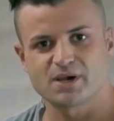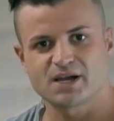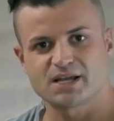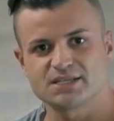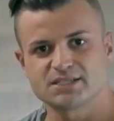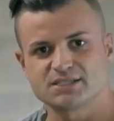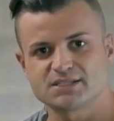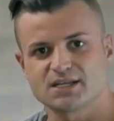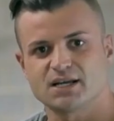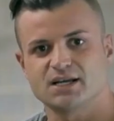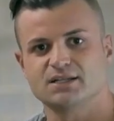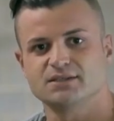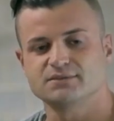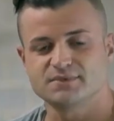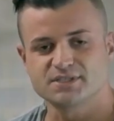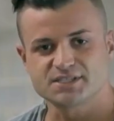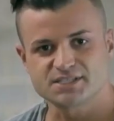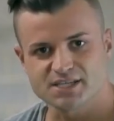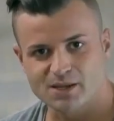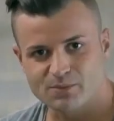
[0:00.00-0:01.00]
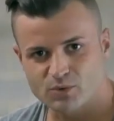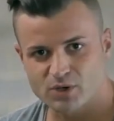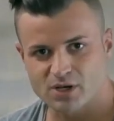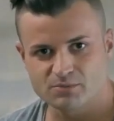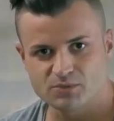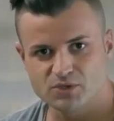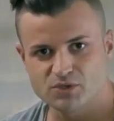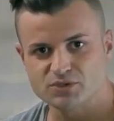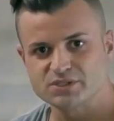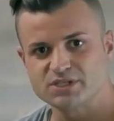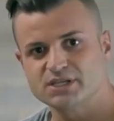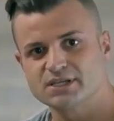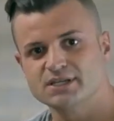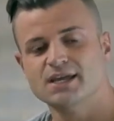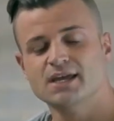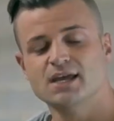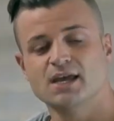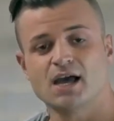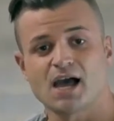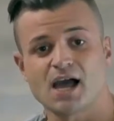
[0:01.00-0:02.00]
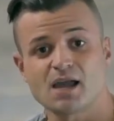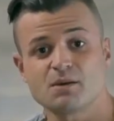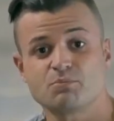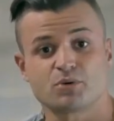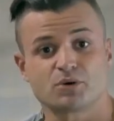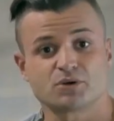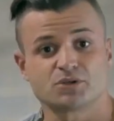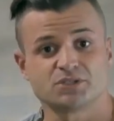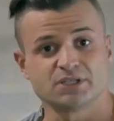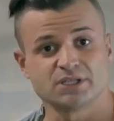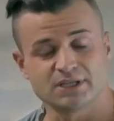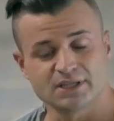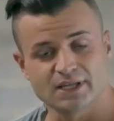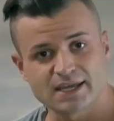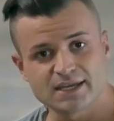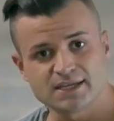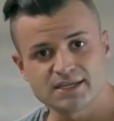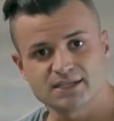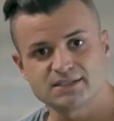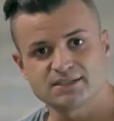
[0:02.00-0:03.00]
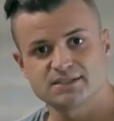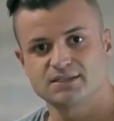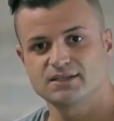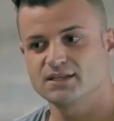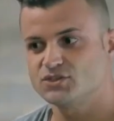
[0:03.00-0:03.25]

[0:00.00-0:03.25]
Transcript: body style, the same one I'm using. I personally like it.